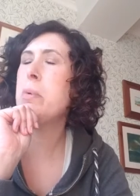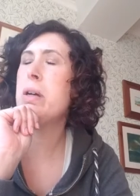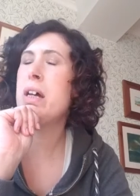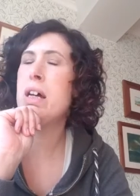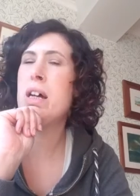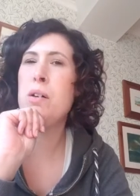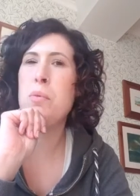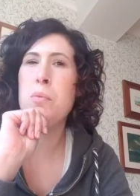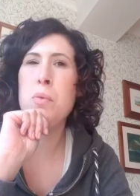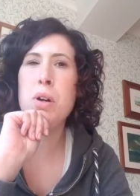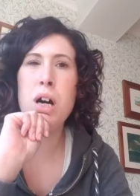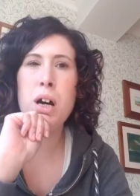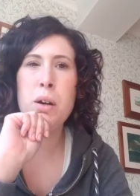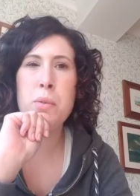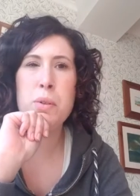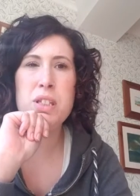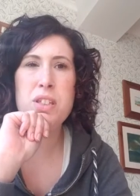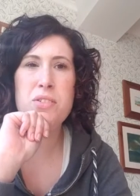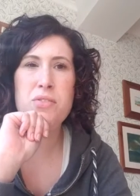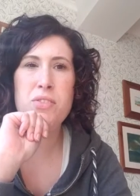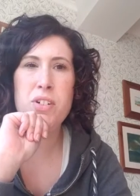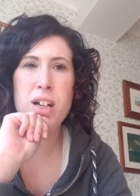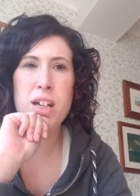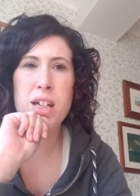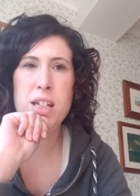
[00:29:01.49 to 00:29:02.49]
And what I was
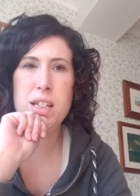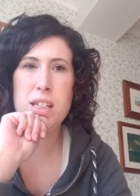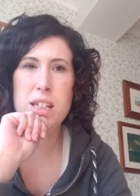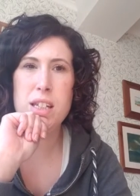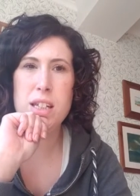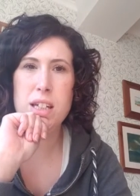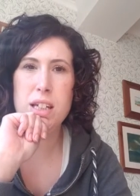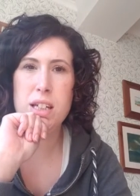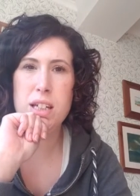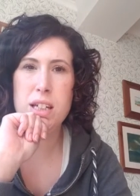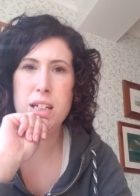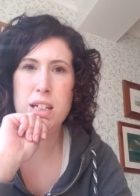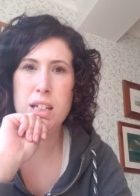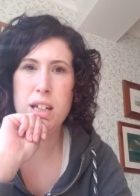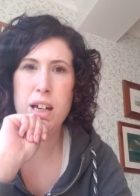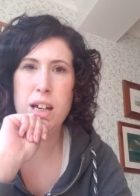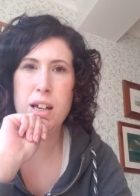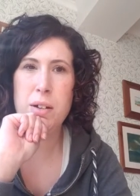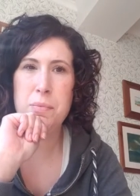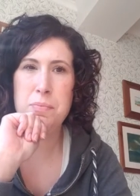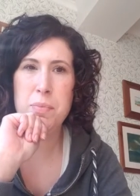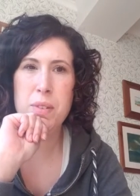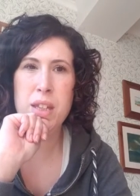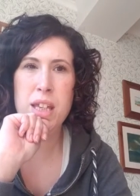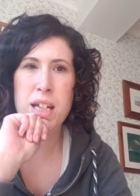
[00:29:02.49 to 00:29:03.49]
finding
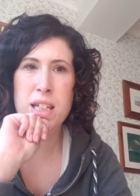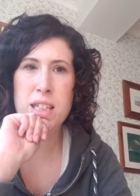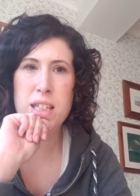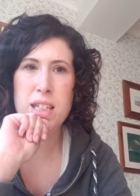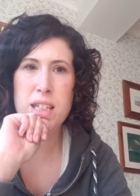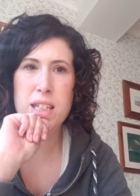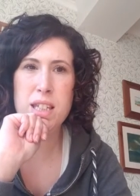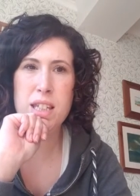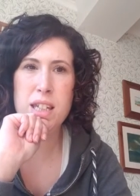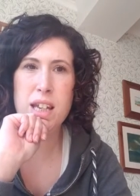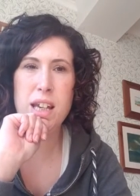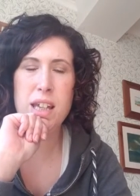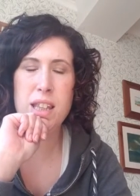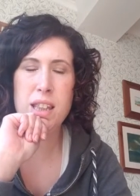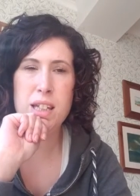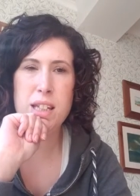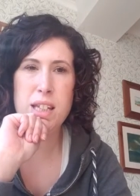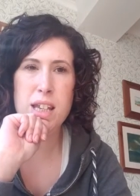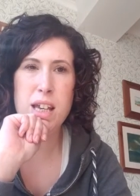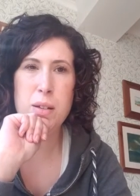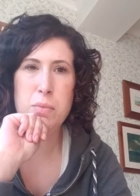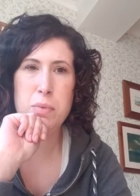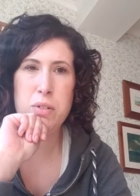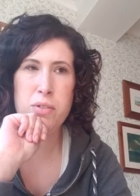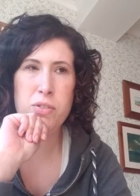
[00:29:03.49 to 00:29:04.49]
yesterday and the day
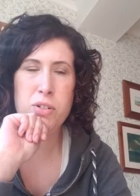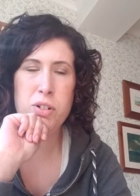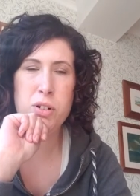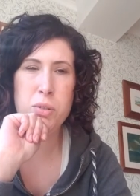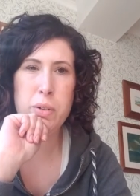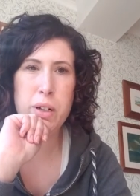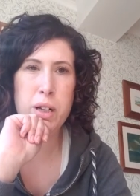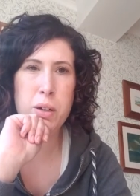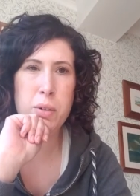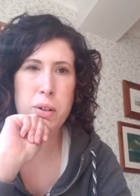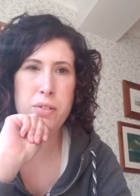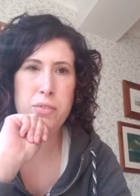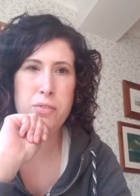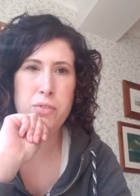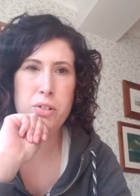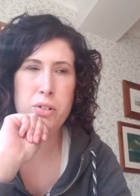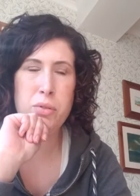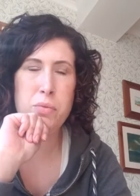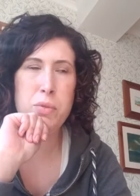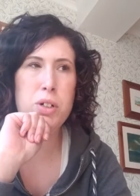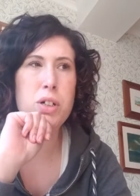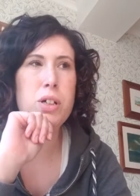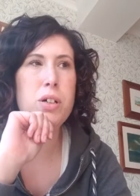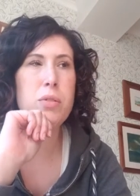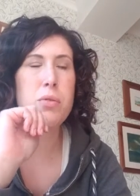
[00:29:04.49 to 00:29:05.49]
before when I went for a
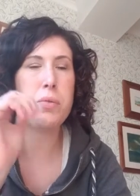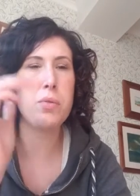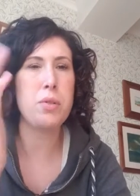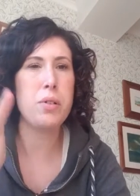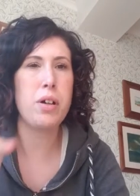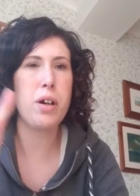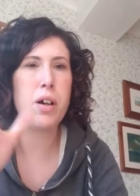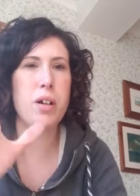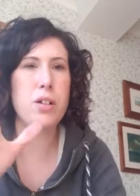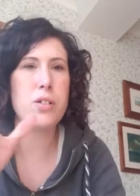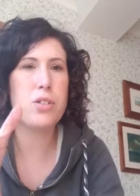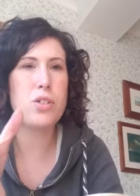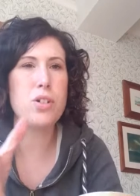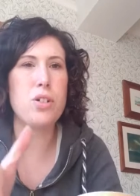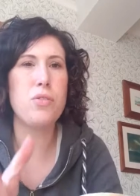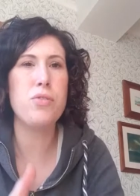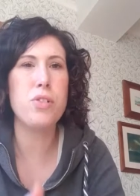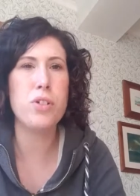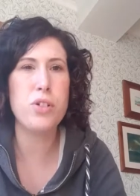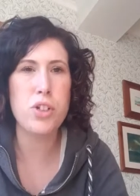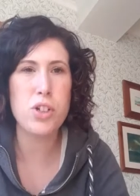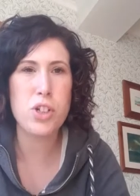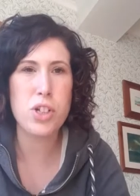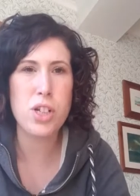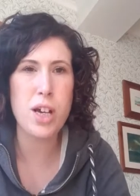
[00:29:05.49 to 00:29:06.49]
walk, we were going sort of
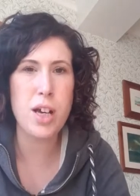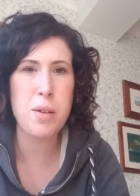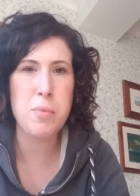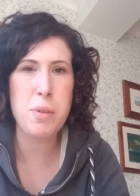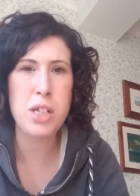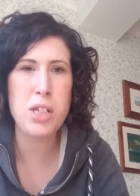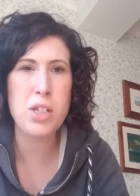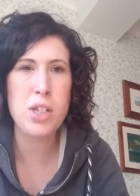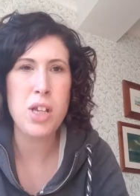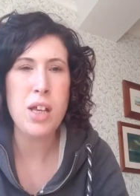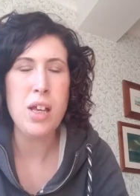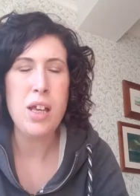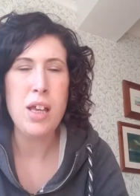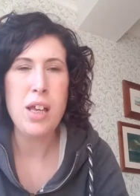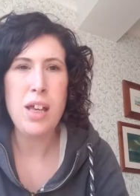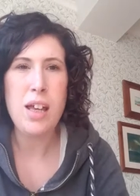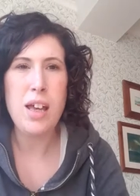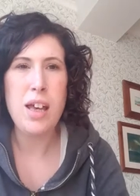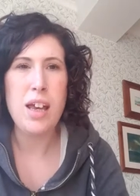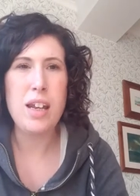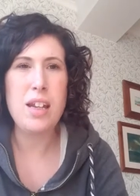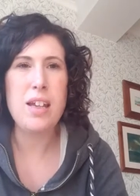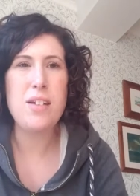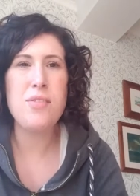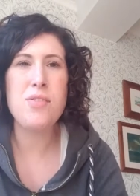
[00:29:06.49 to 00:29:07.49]
lunchtime-ish, and
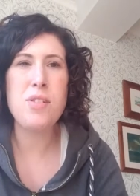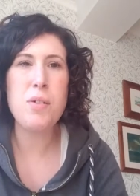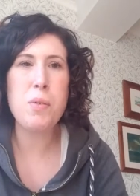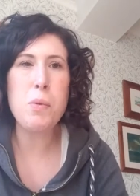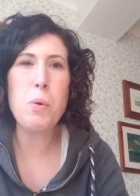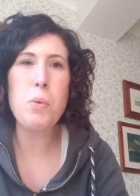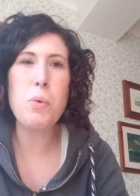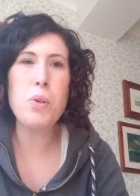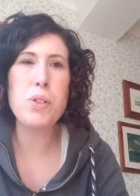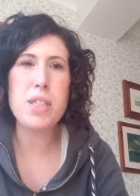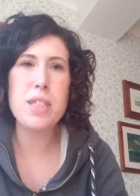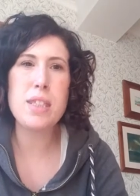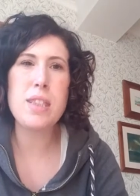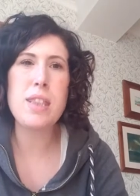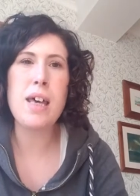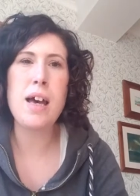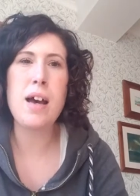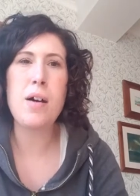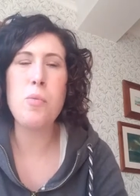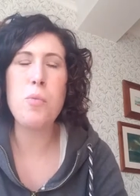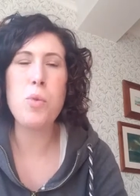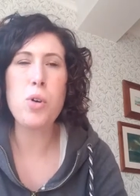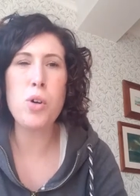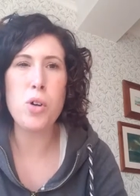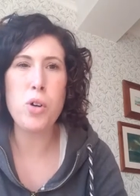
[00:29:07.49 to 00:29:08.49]
even though it wasn't that
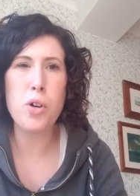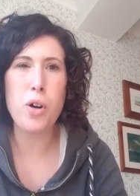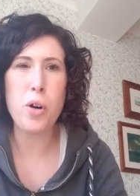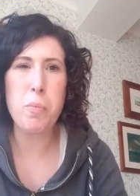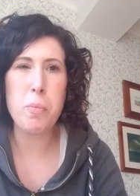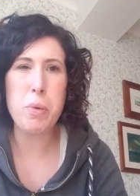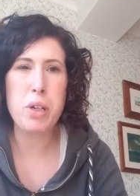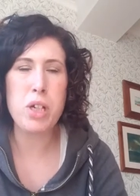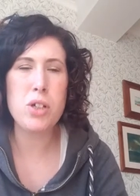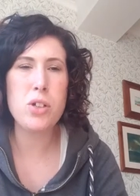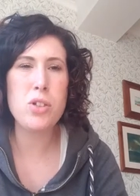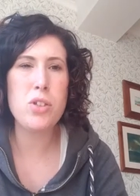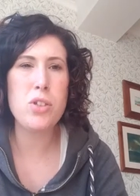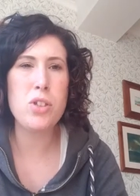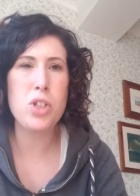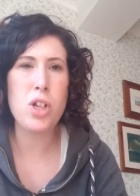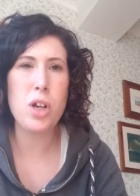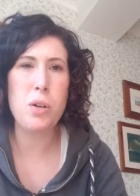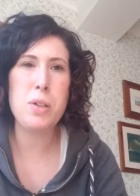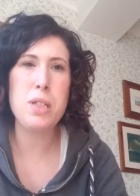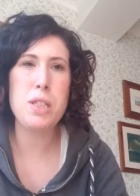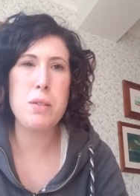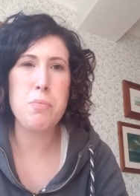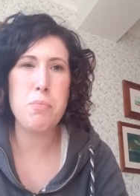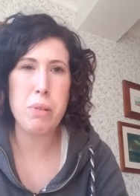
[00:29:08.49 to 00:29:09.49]
warm, because
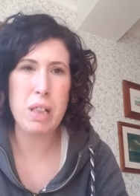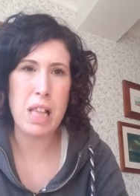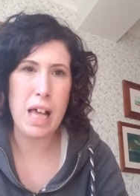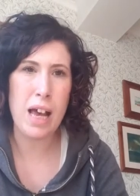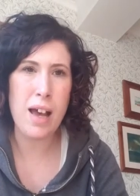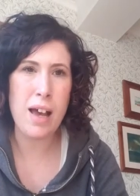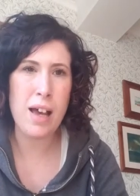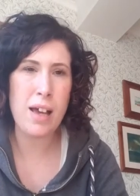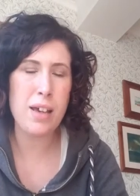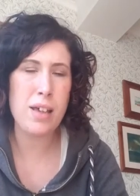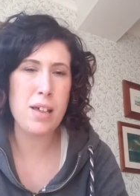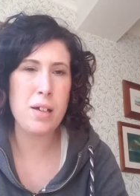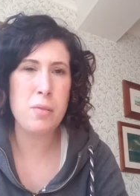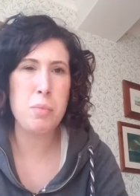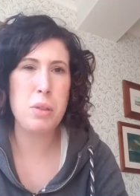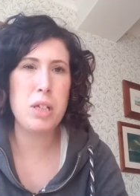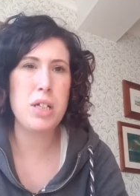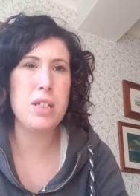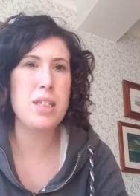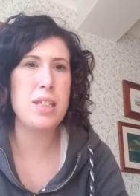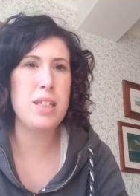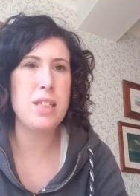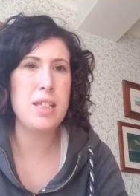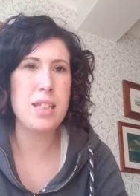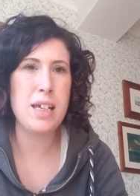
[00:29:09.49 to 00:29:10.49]
Joey's black and because
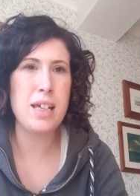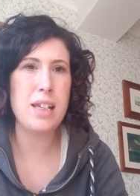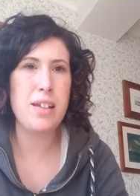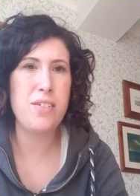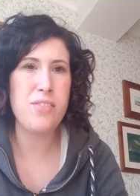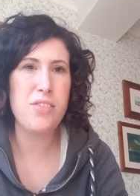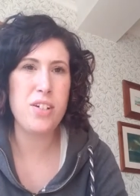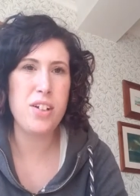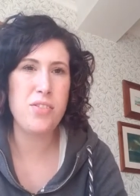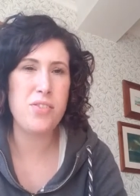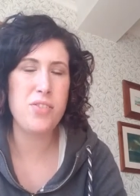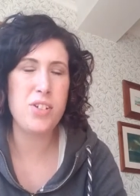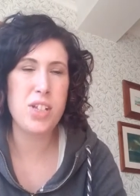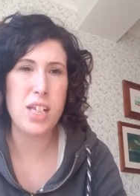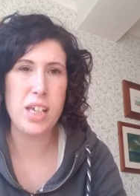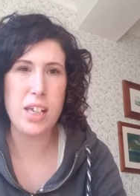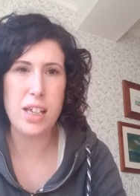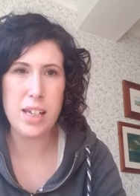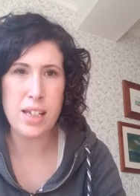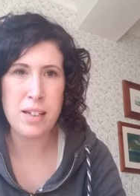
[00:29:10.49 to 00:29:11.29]
he's nearly 15,